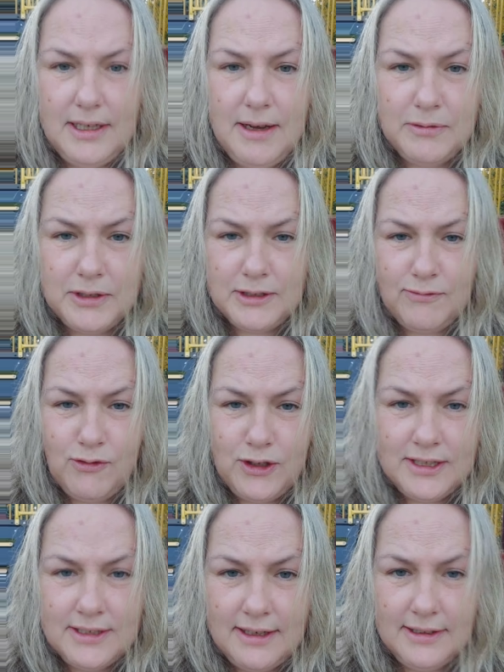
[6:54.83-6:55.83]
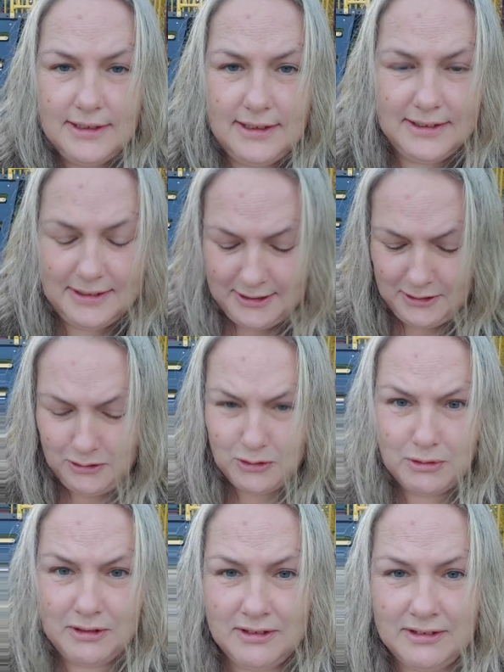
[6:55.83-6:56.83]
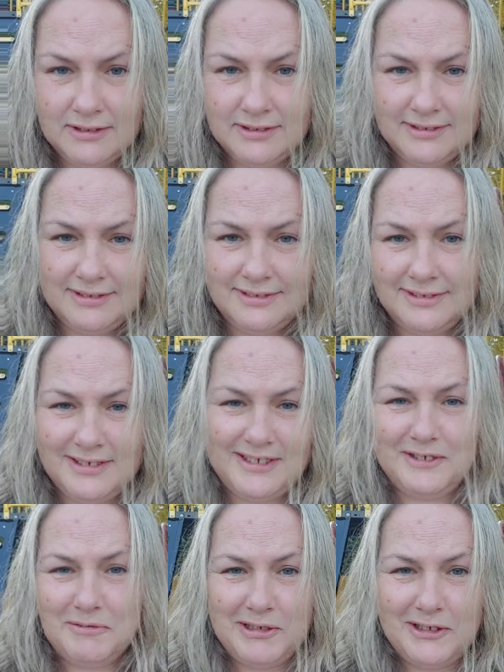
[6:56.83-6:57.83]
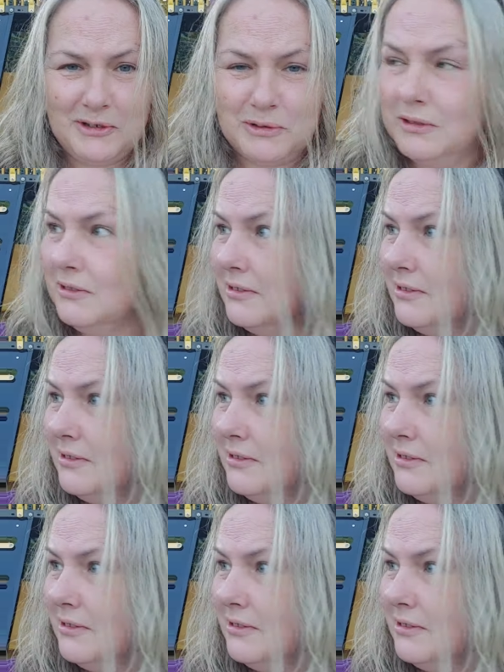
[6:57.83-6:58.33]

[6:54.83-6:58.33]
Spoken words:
I was just freestyling it, as usual. Not usual.